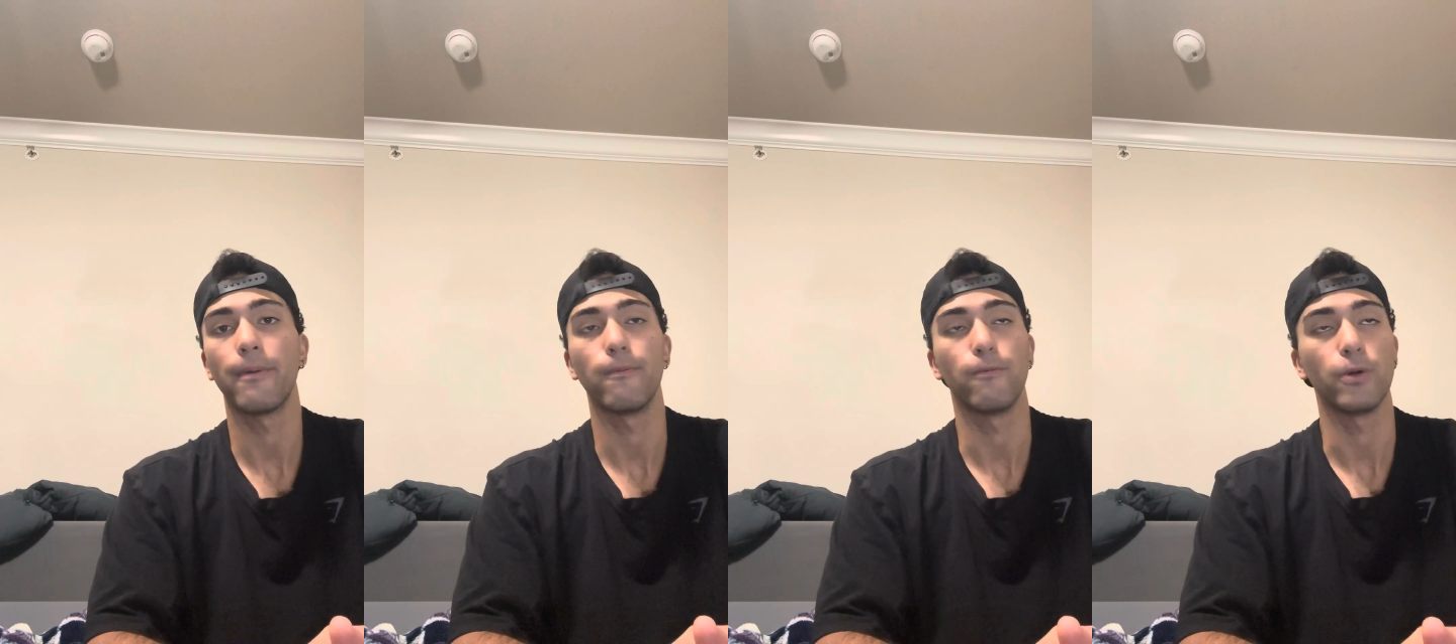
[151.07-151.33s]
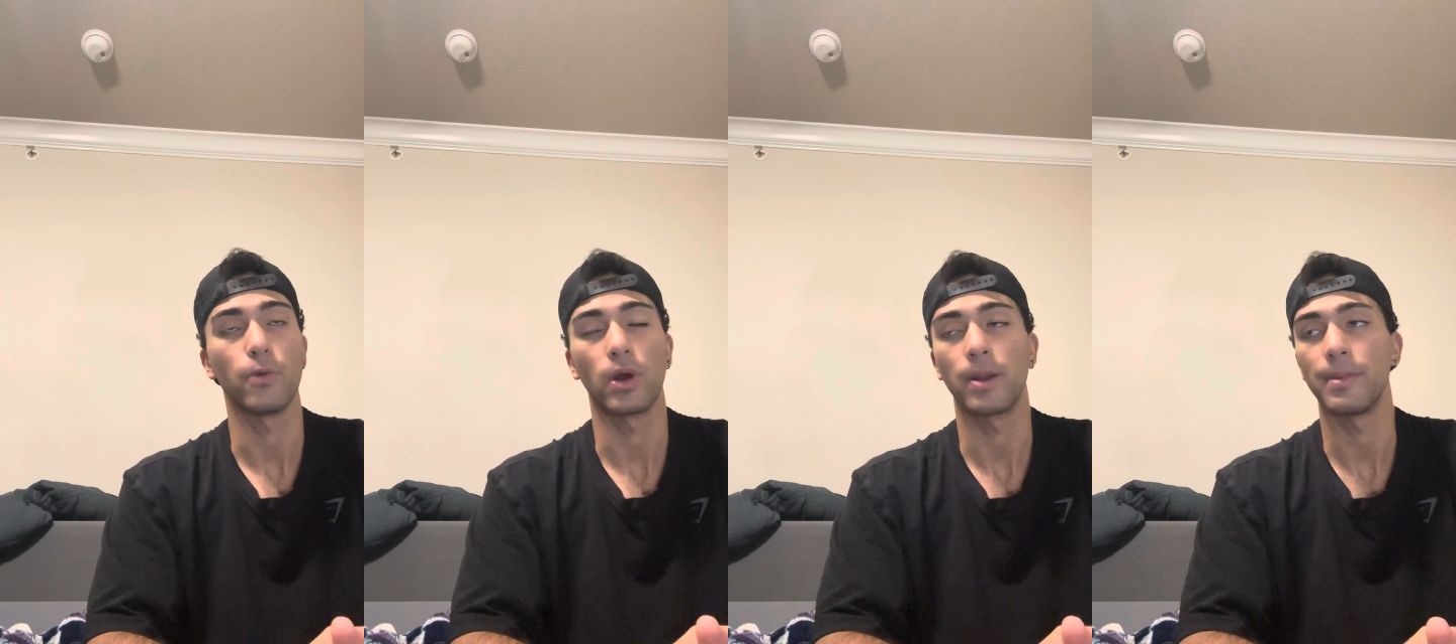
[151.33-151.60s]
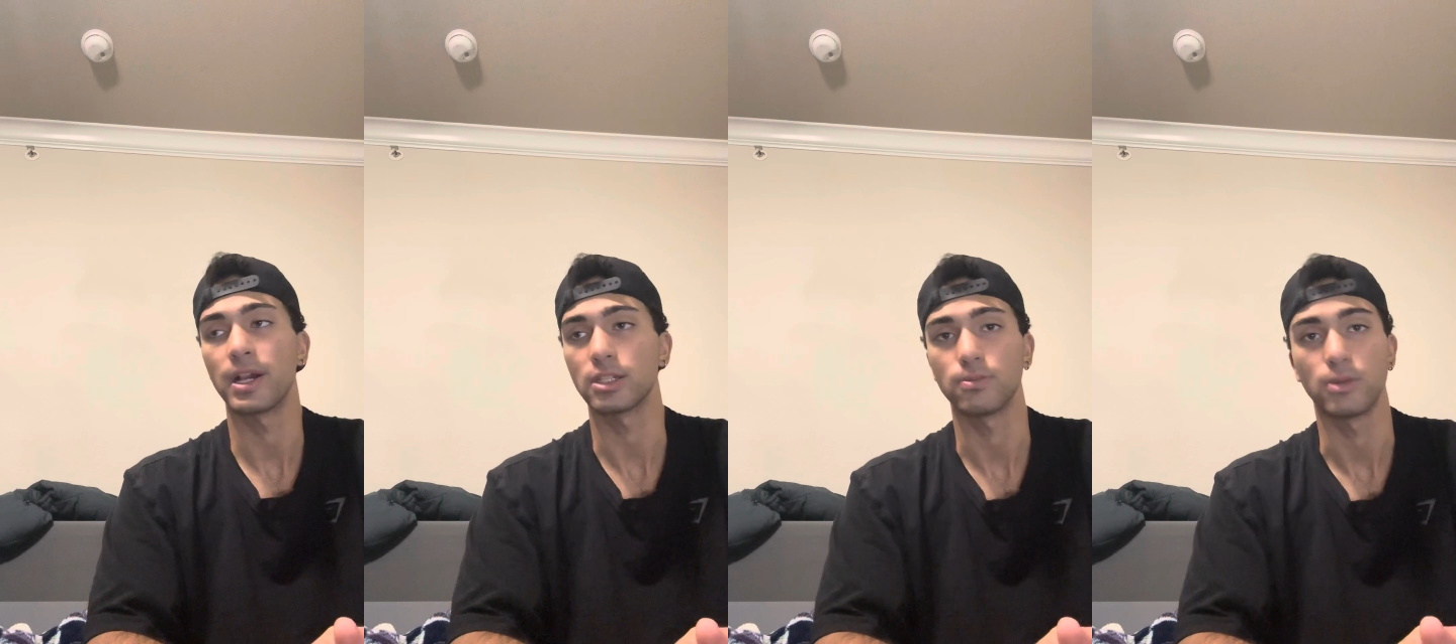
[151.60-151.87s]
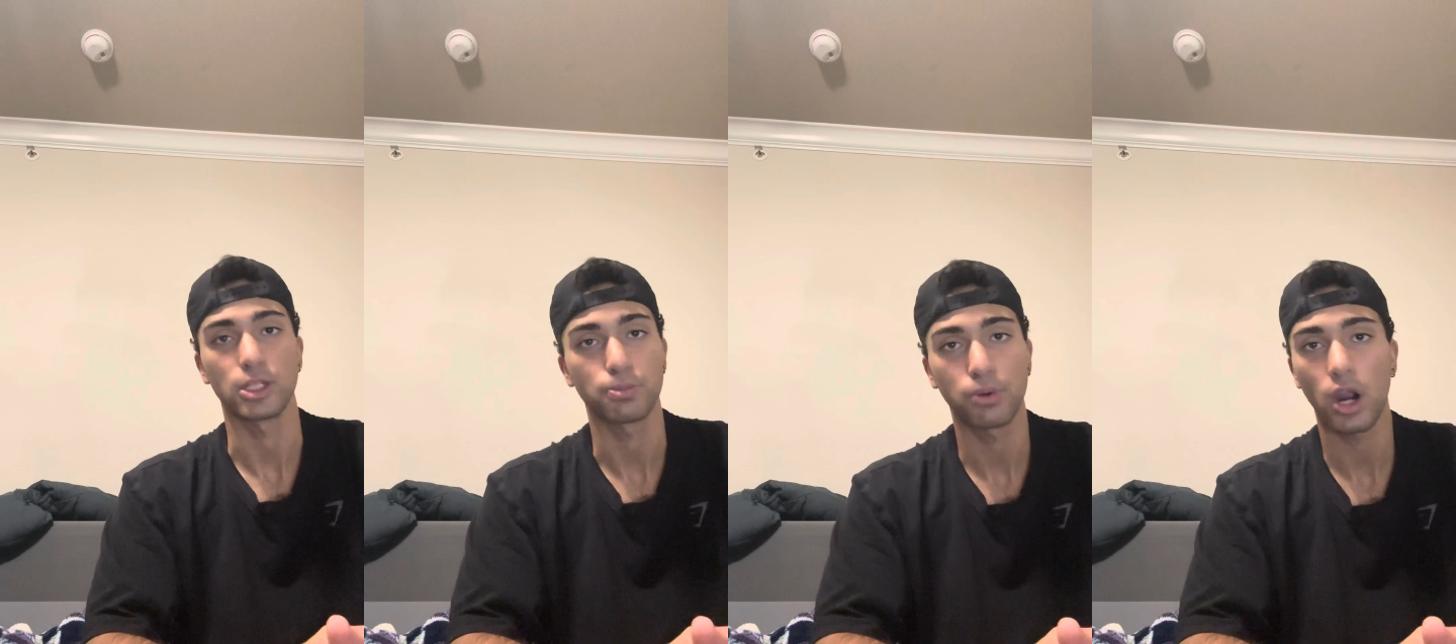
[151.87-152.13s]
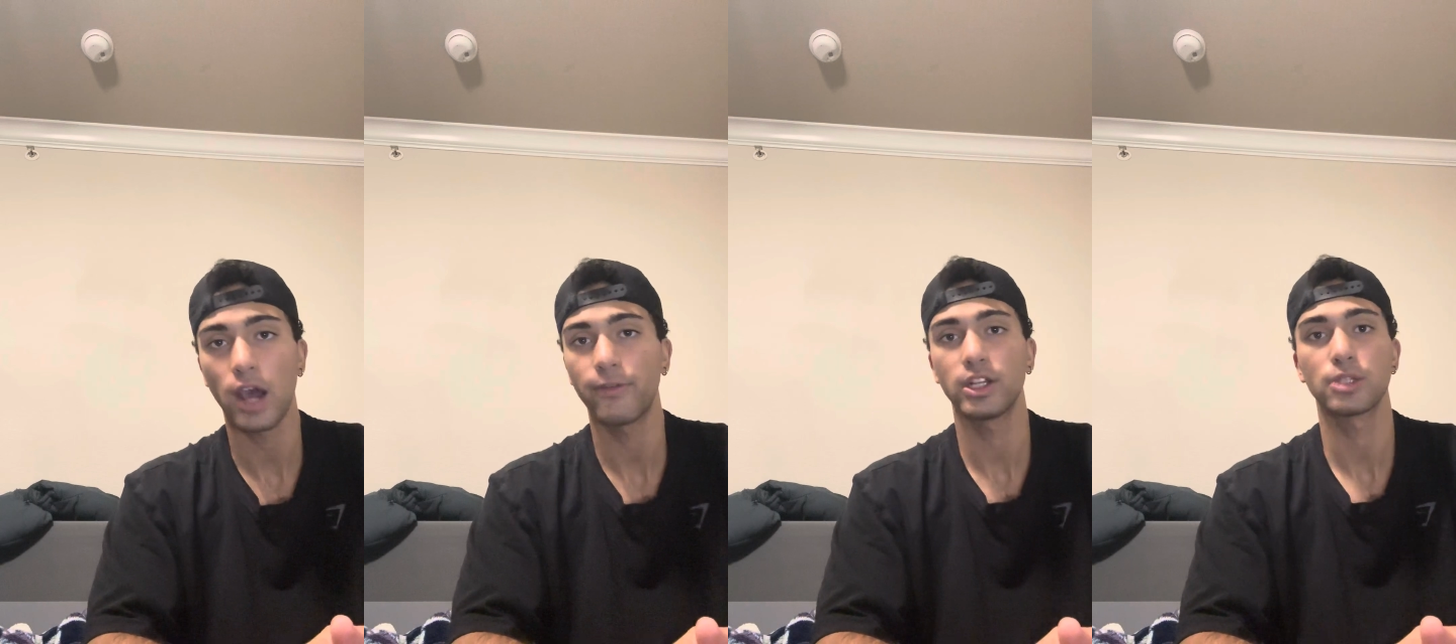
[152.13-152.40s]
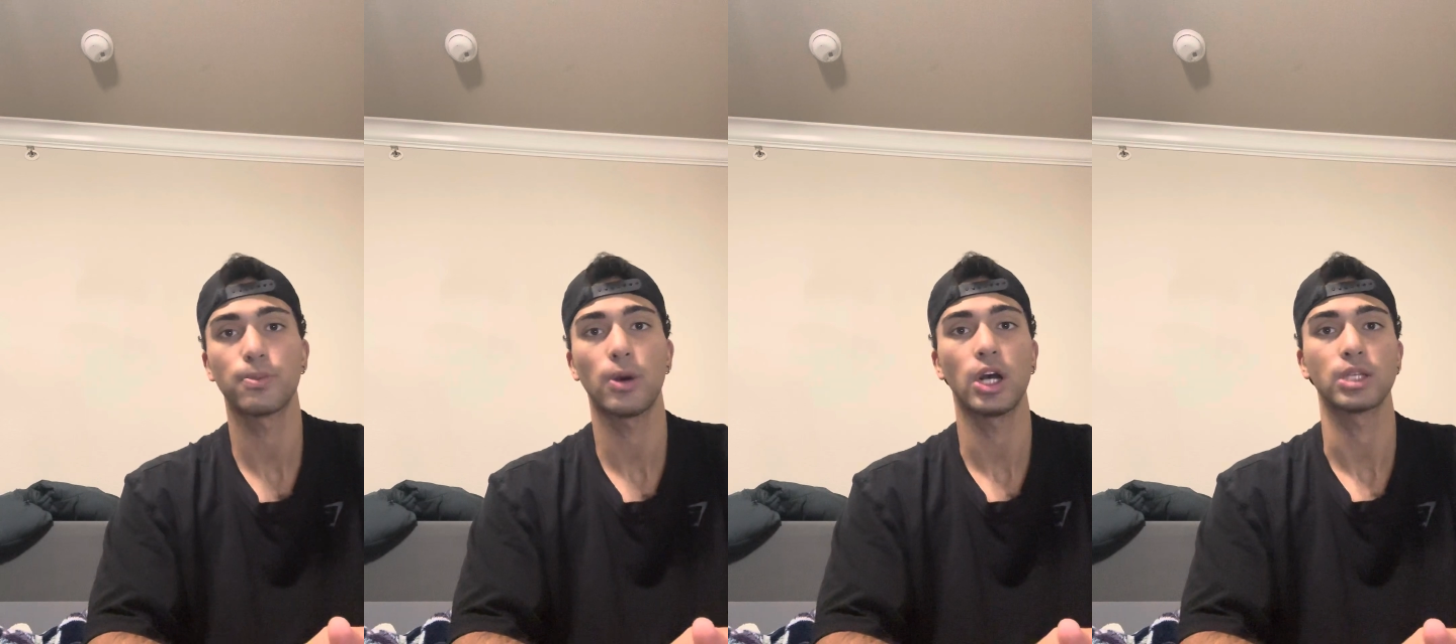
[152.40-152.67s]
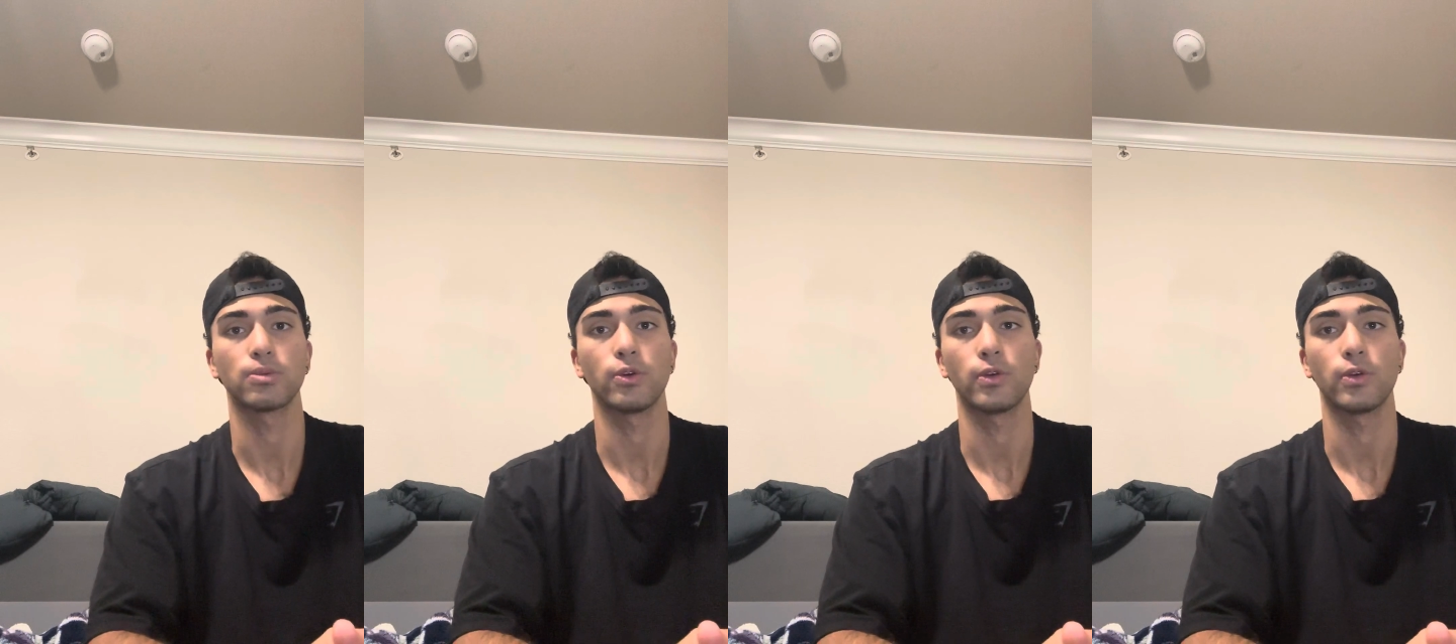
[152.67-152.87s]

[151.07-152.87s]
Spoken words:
We want to make as much profit as possible.